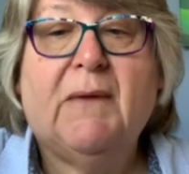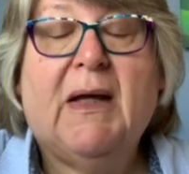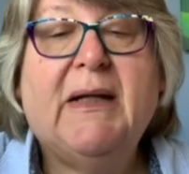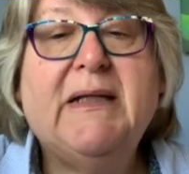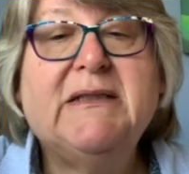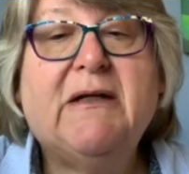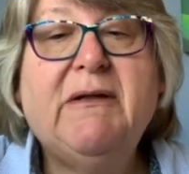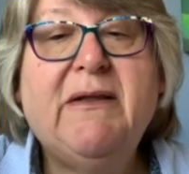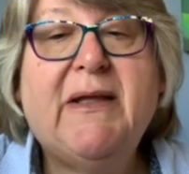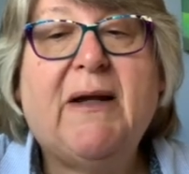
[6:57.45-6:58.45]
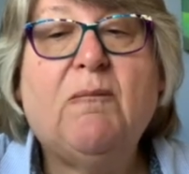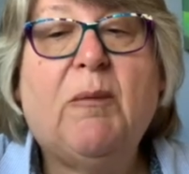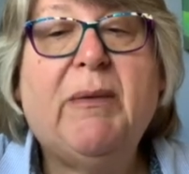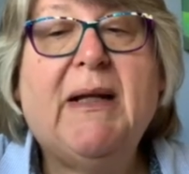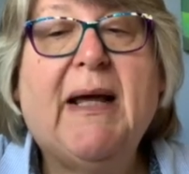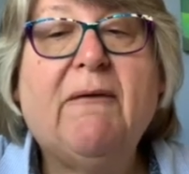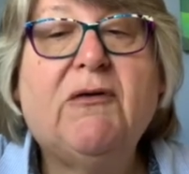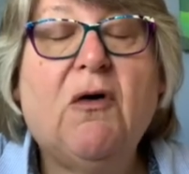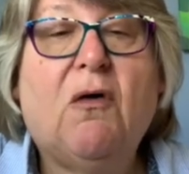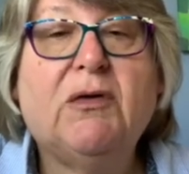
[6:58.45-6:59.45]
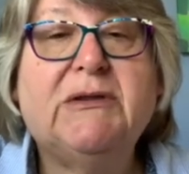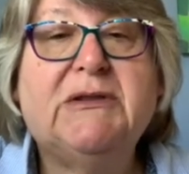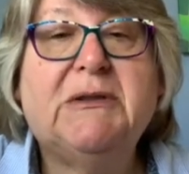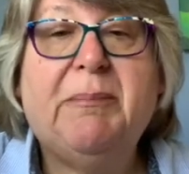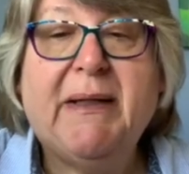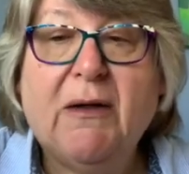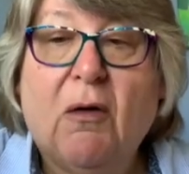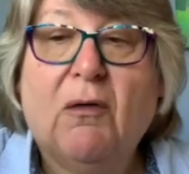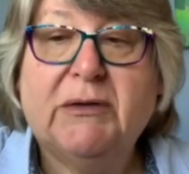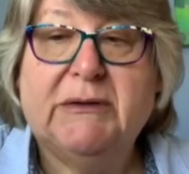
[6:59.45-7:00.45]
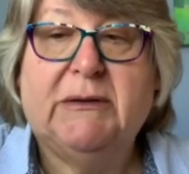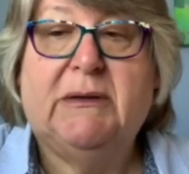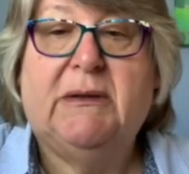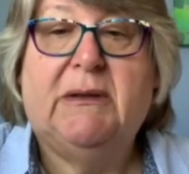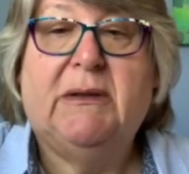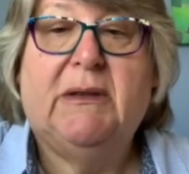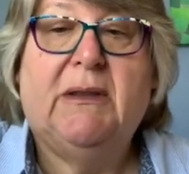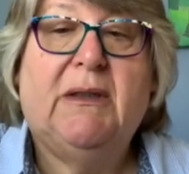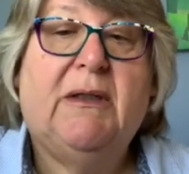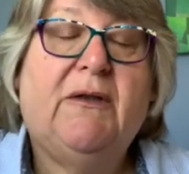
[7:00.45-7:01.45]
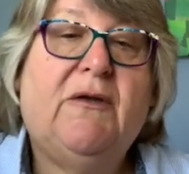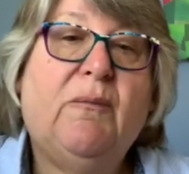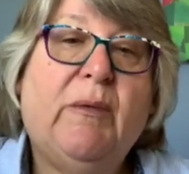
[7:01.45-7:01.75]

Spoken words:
And it's only then, when we allow God to be God, that